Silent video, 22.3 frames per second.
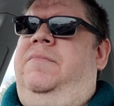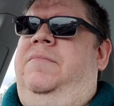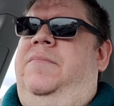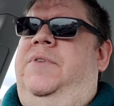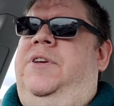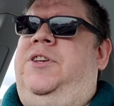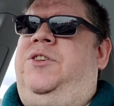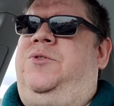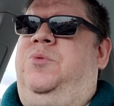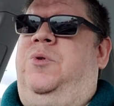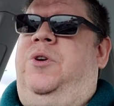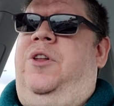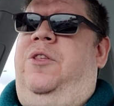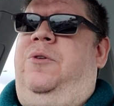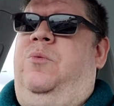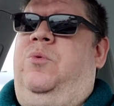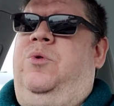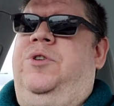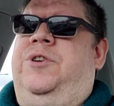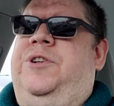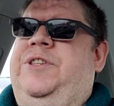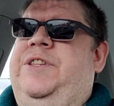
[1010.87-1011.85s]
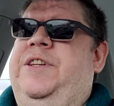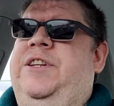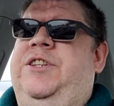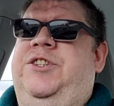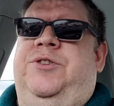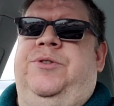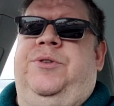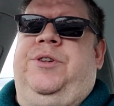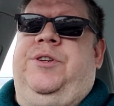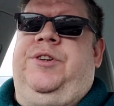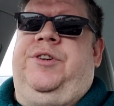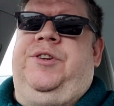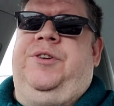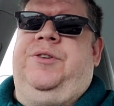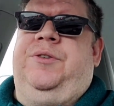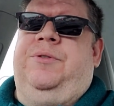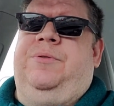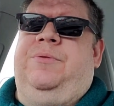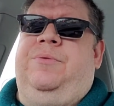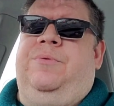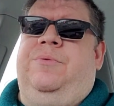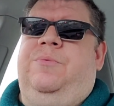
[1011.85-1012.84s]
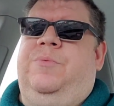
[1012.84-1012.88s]
is one of the worst things you can
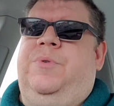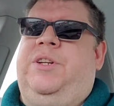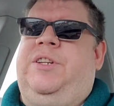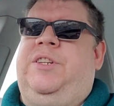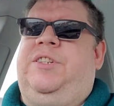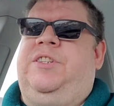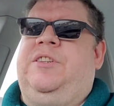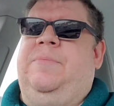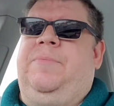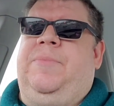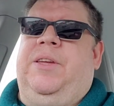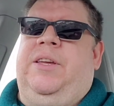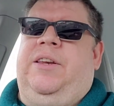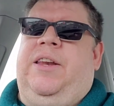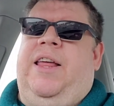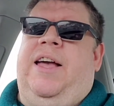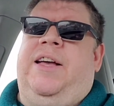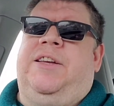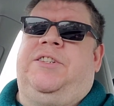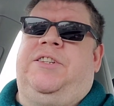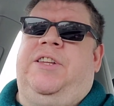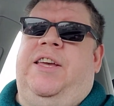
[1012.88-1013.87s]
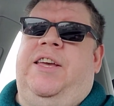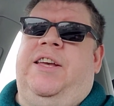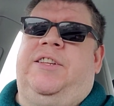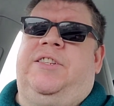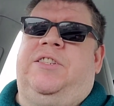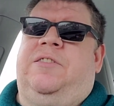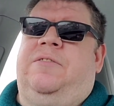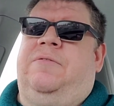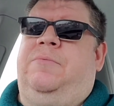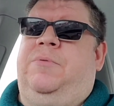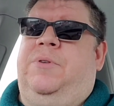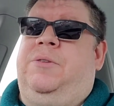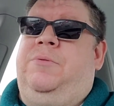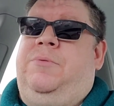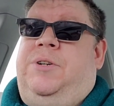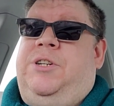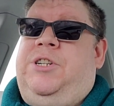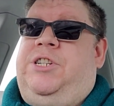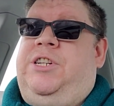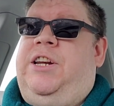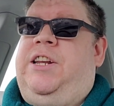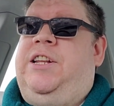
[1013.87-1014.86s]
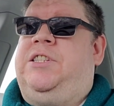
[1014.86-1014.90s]
do when something nasty hits when
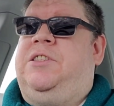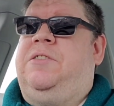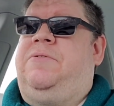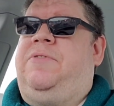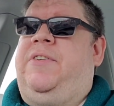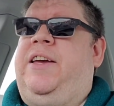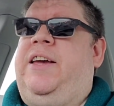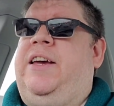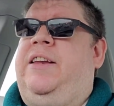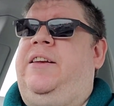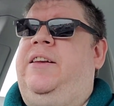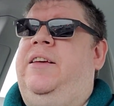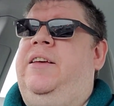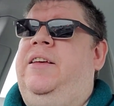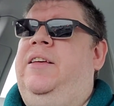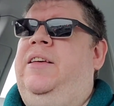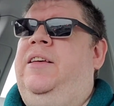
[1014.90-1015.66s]
shit hits the fan.